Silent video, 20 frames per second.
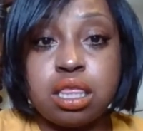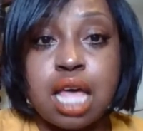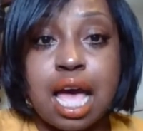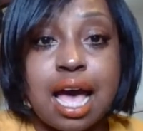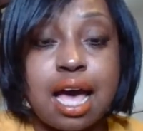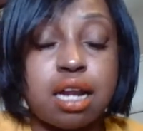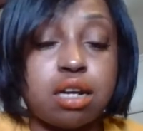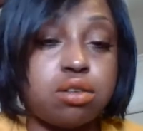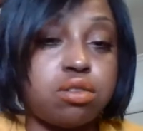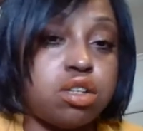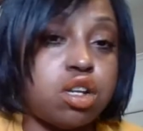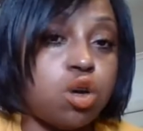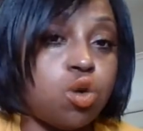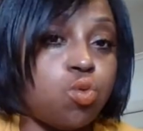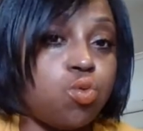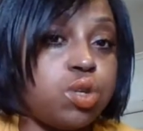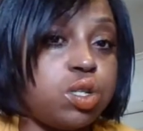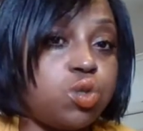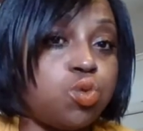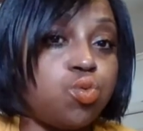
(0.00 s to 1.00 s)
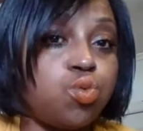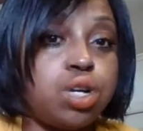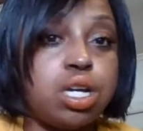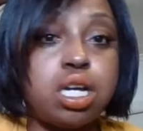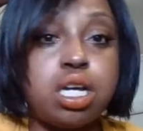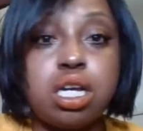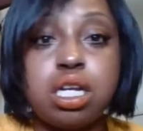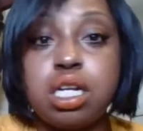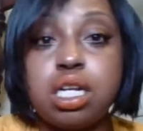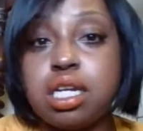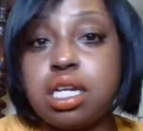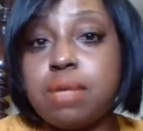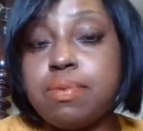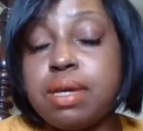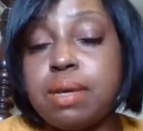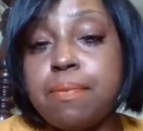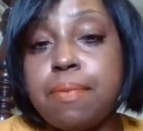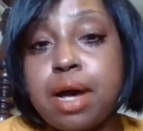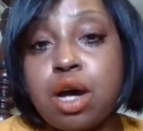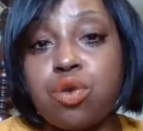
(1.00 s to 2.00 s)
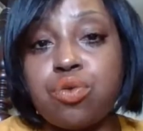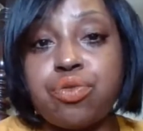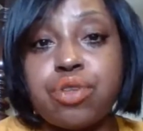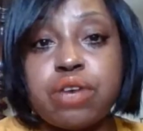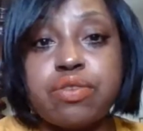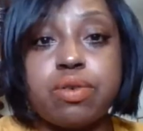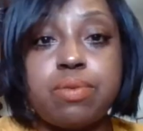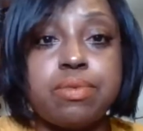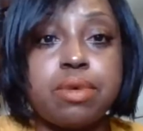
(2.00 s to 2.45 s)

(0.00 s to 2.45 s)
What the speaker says: I don't know which one. It could be both of them.